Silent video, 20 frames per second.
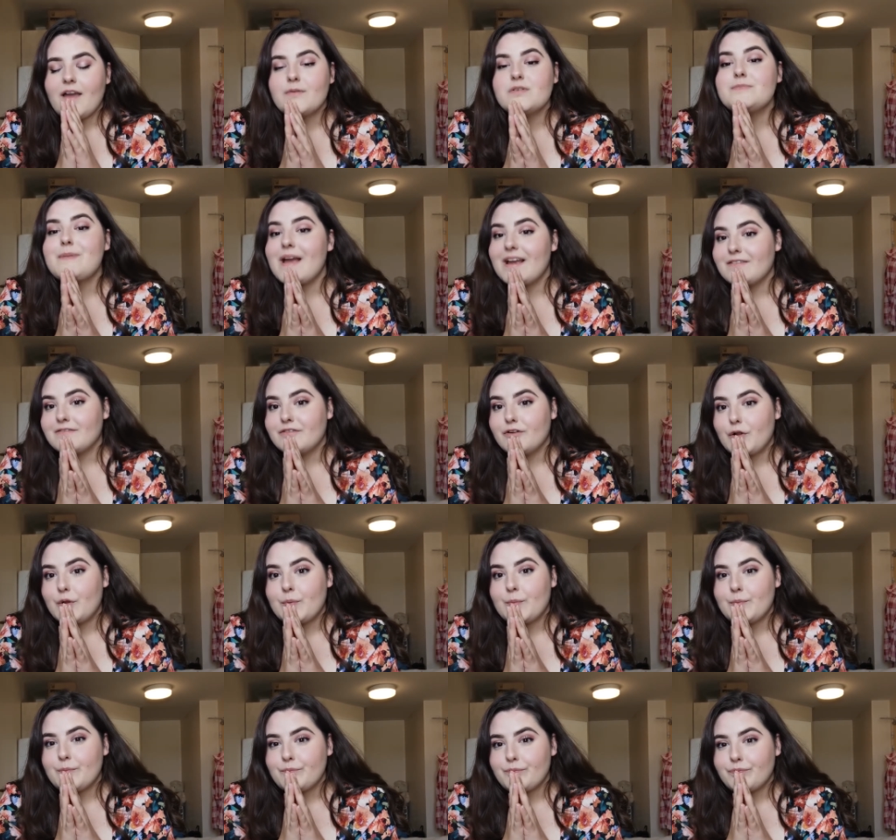It was
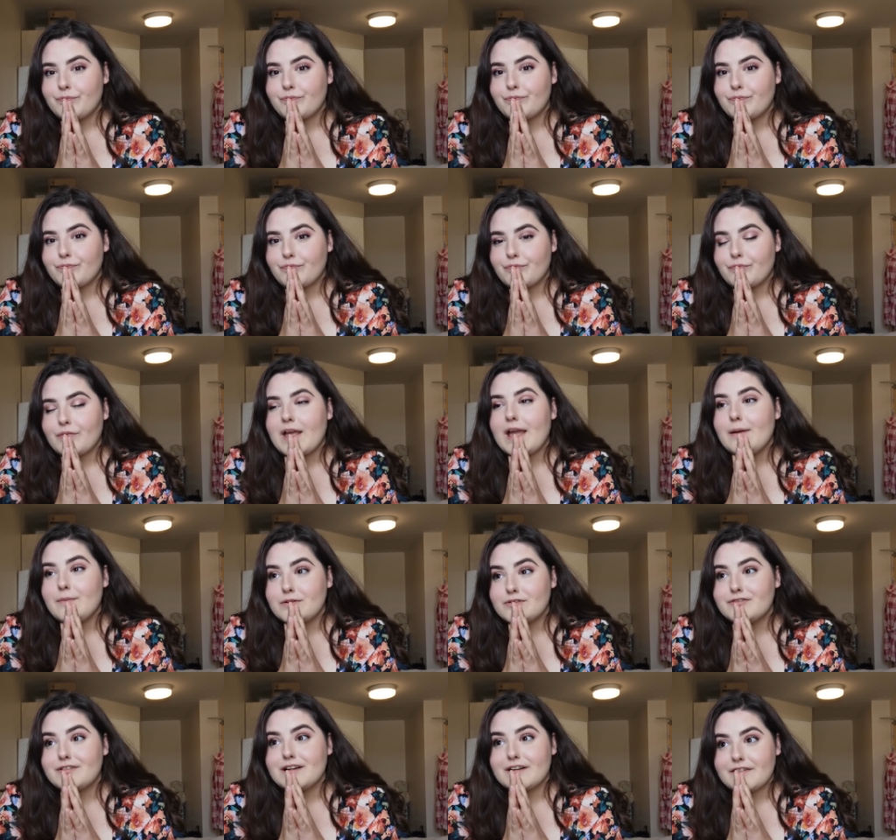painful. It
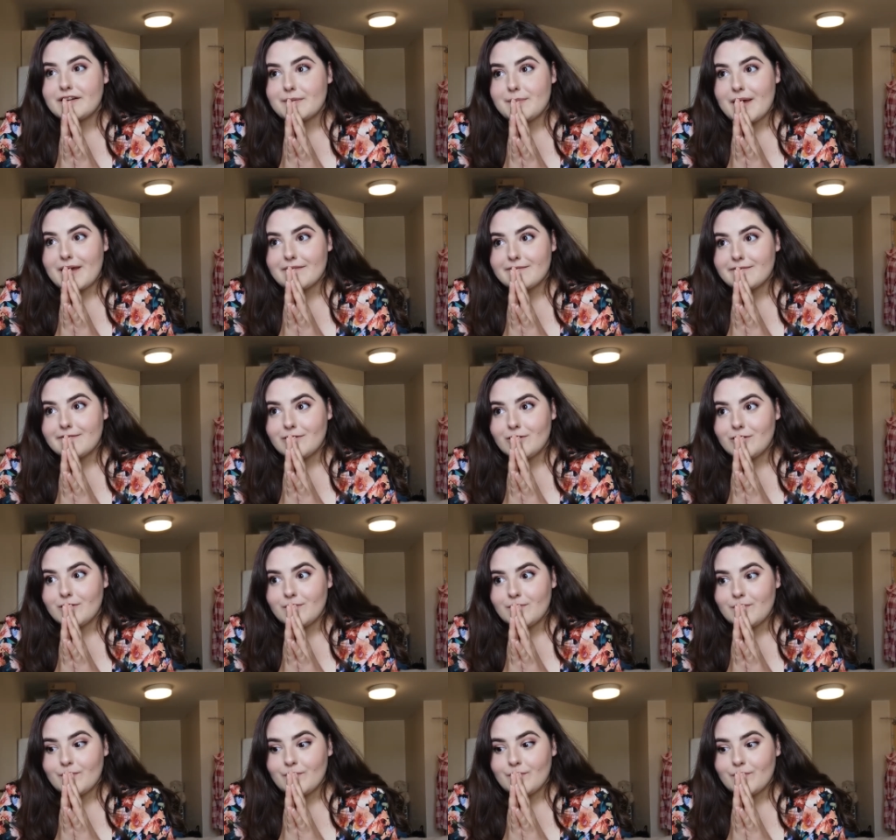was really, really
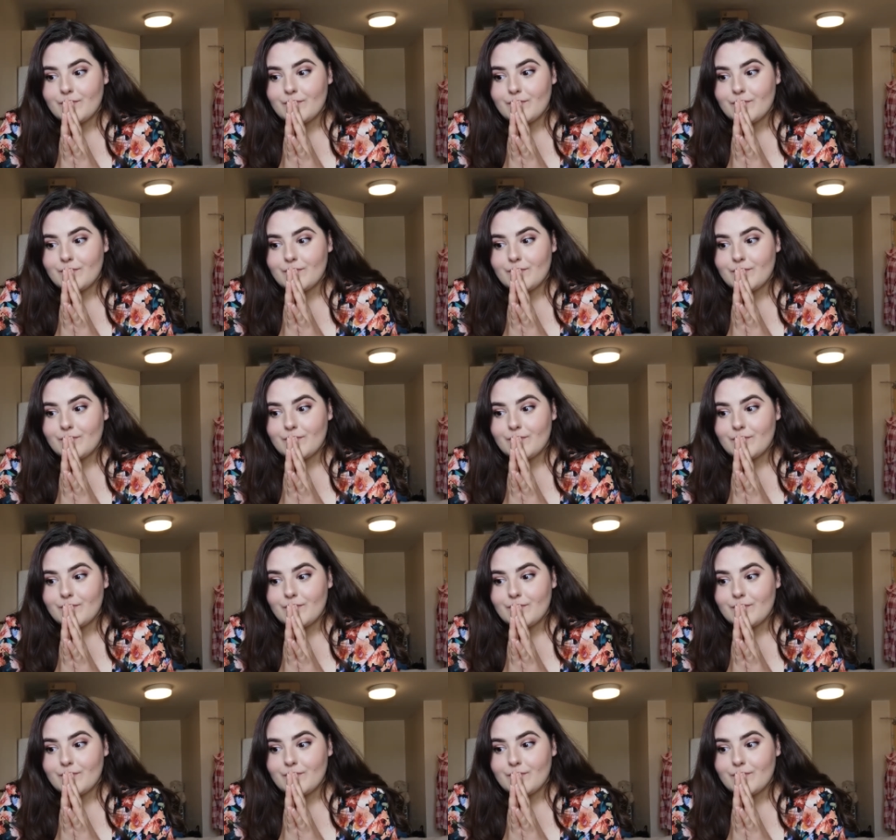painful.